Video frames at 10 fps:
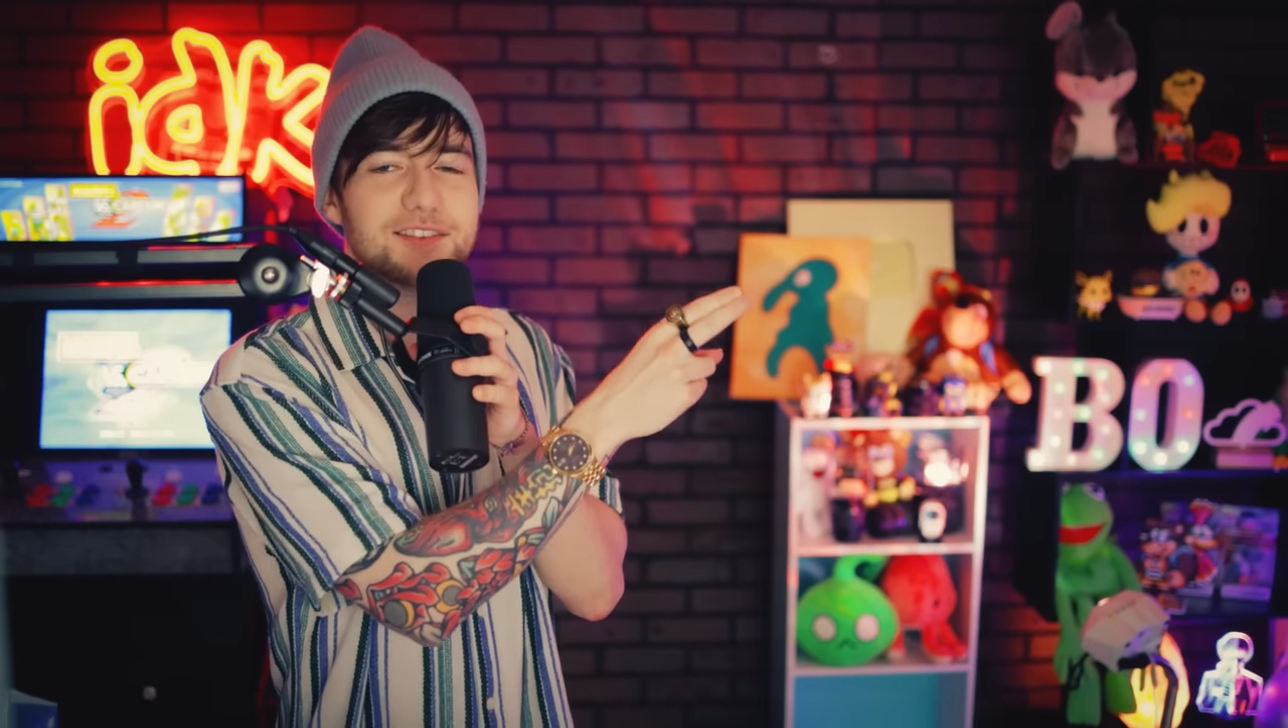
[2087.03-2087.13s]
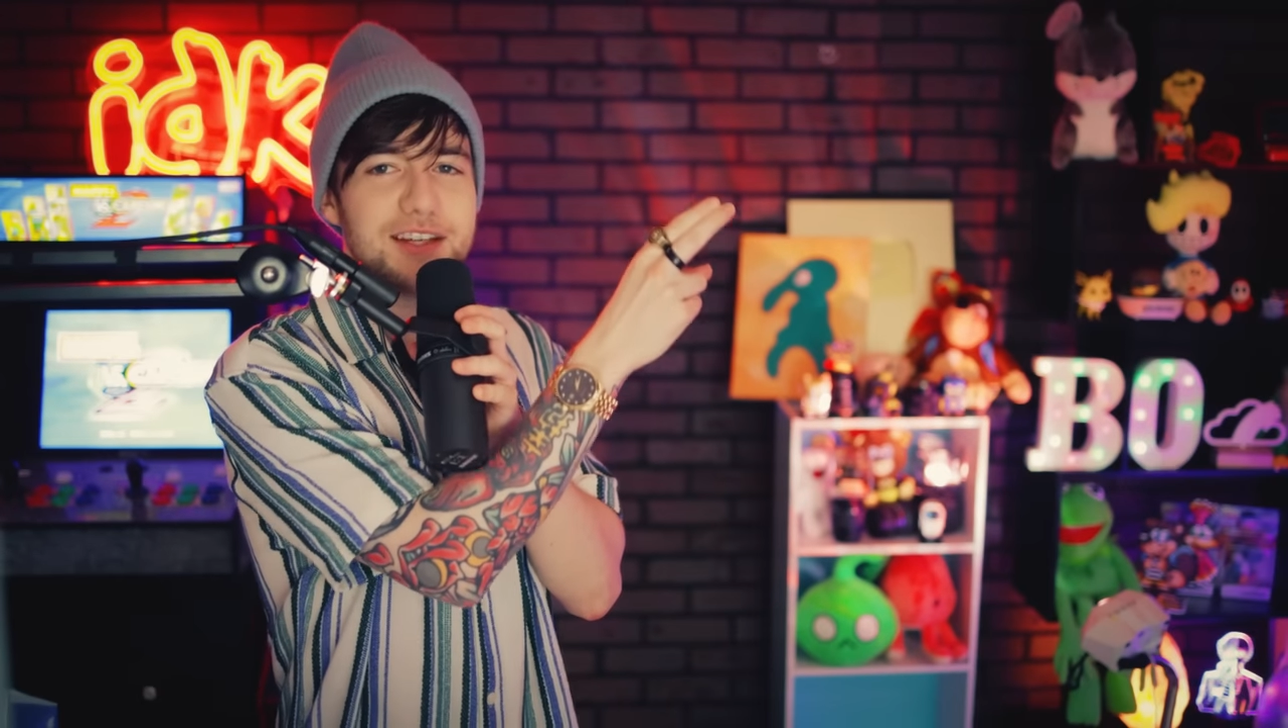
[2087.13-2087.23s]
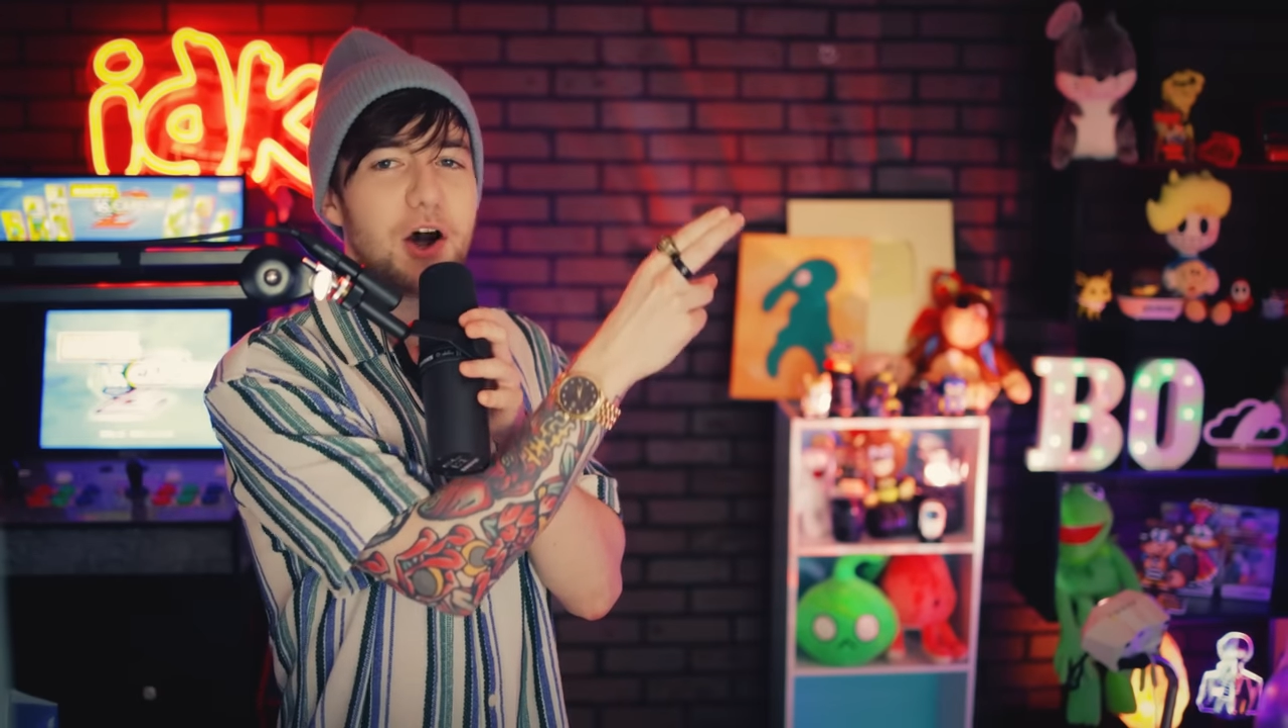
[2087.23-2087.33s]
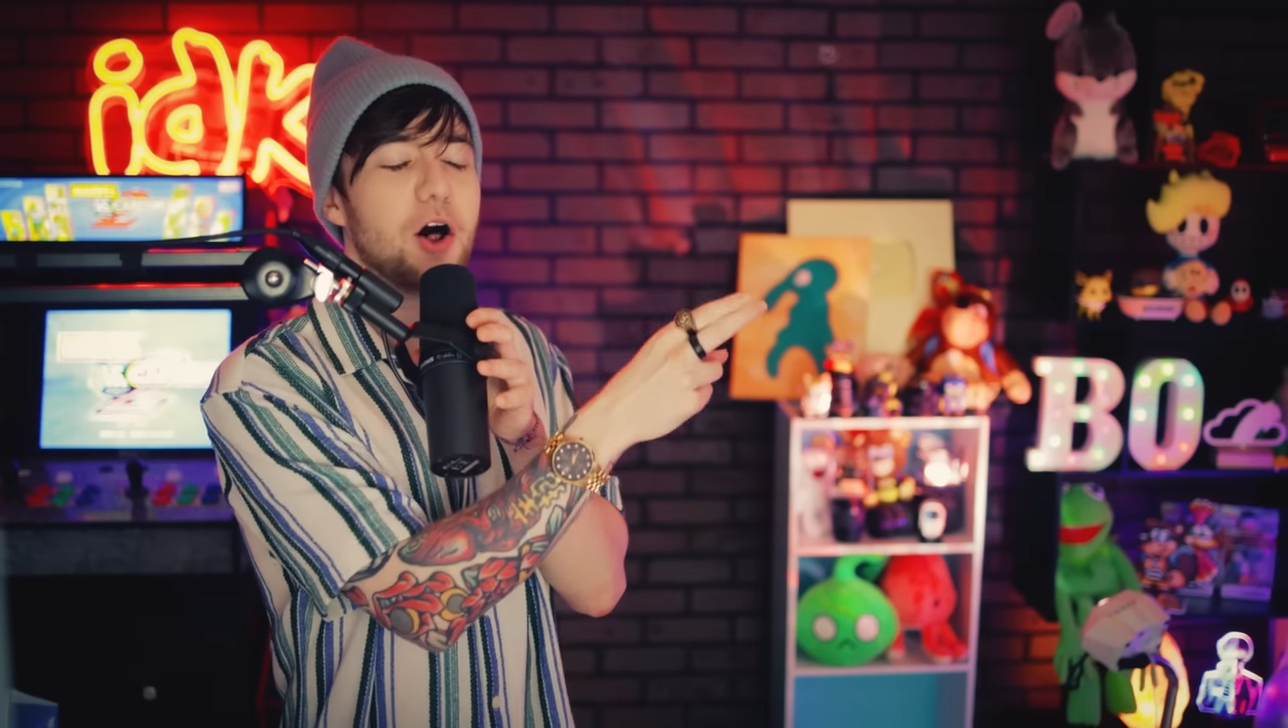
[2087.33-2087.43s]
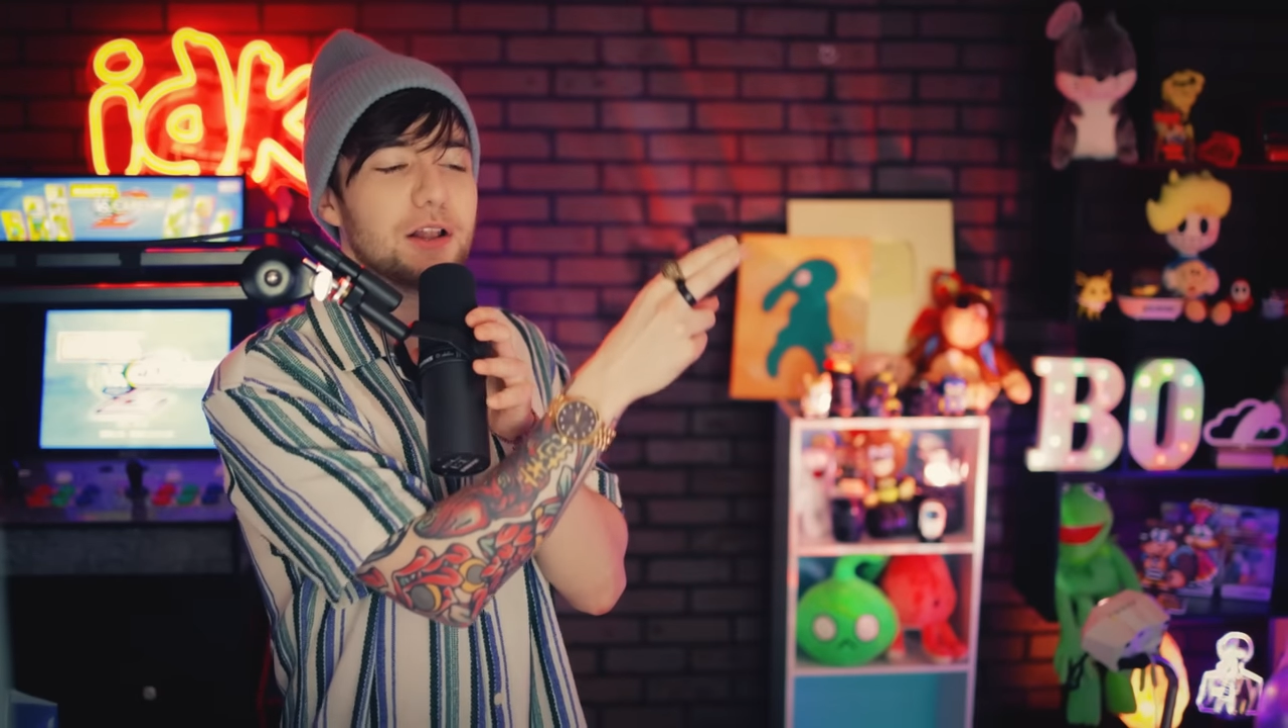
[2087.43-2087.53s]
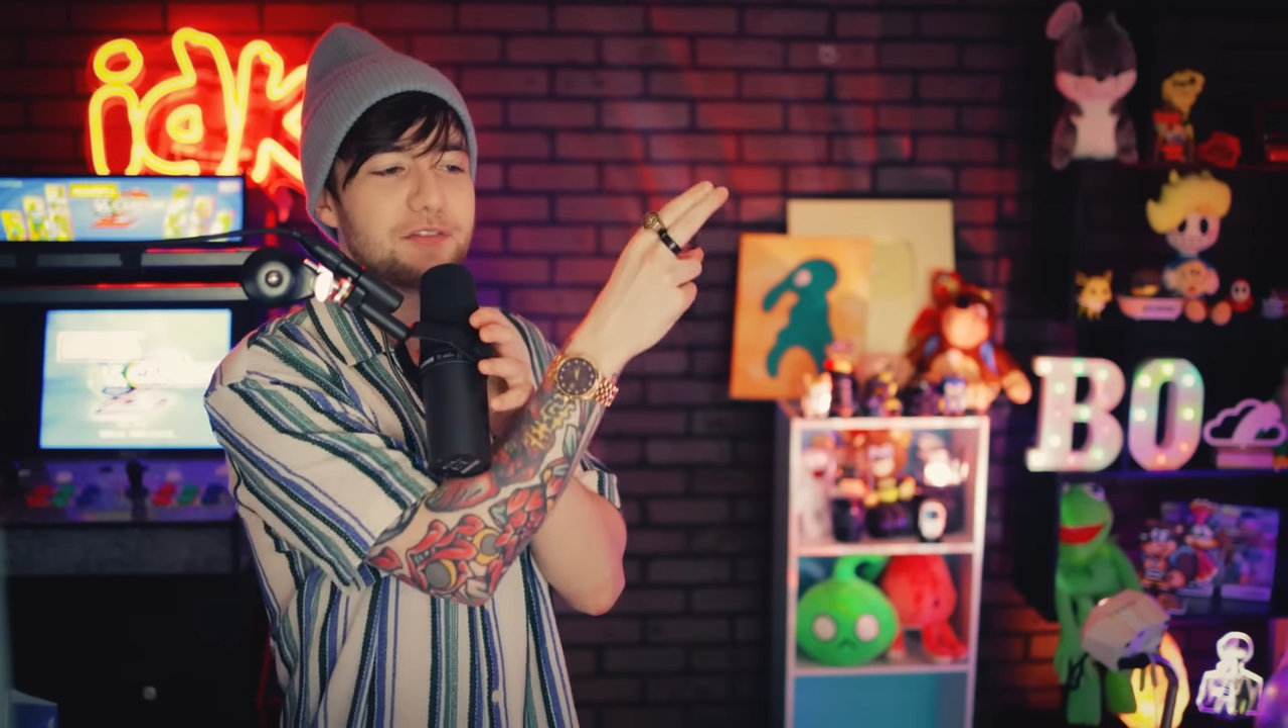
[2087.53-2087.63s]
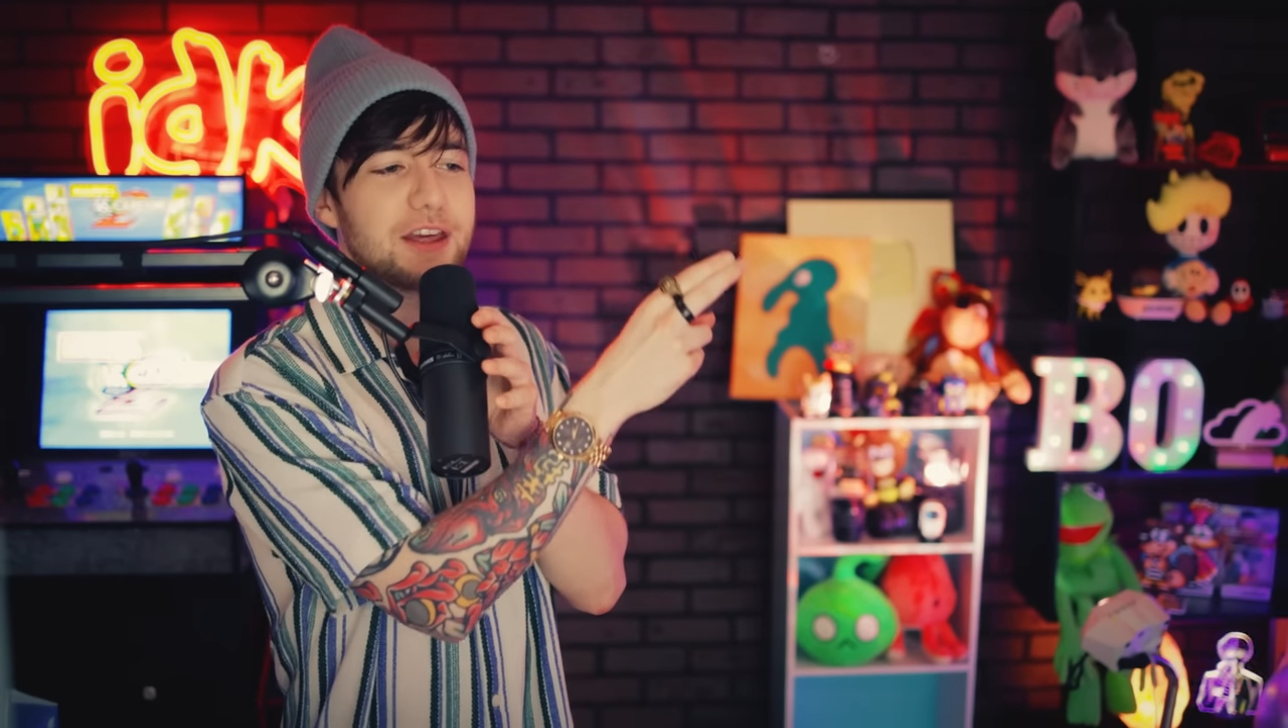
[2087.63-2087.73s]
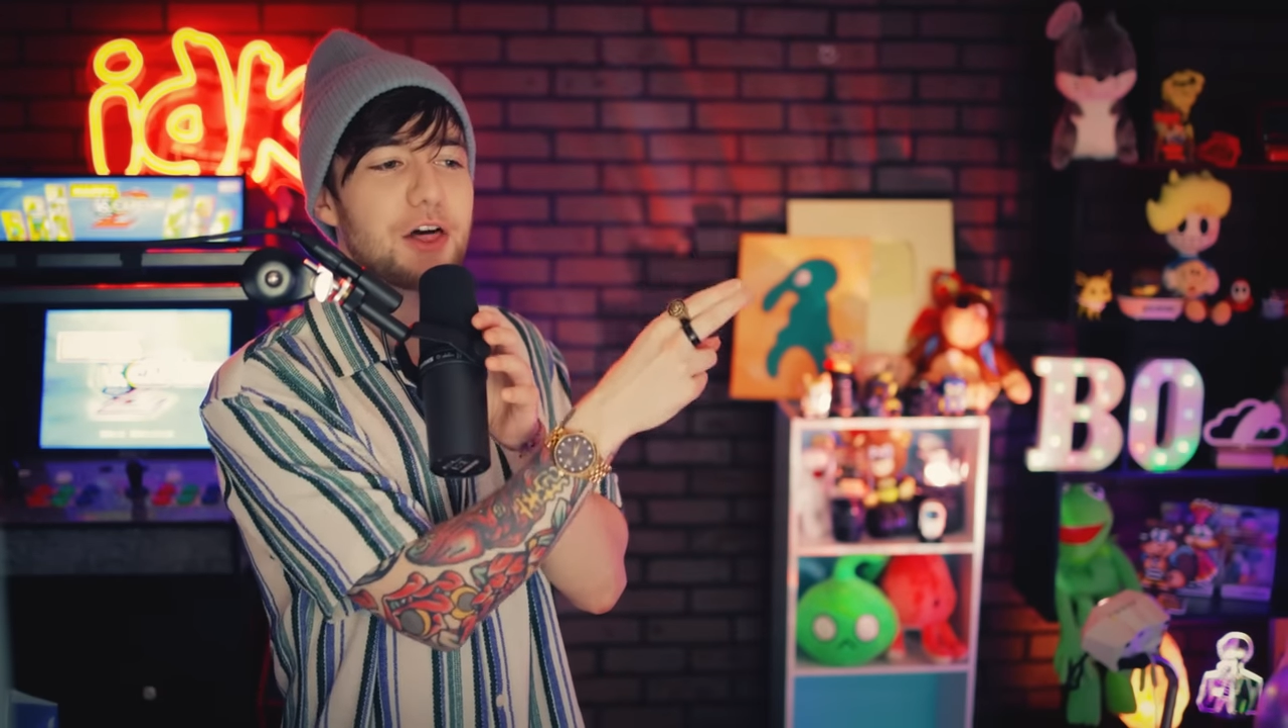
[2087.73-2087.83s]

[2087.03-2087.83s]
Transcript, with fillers: seen all of the